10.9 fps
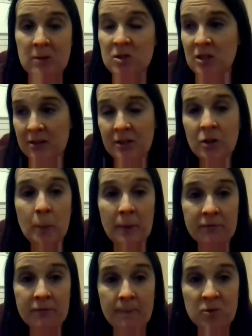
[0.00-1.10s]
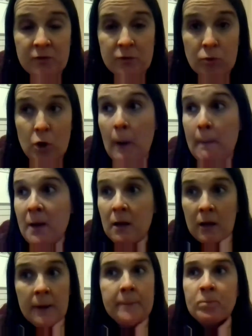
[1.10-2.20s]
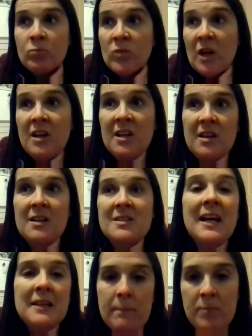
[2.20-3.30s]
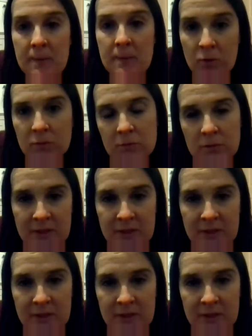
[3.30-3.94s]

and standing up in front of a room and telling people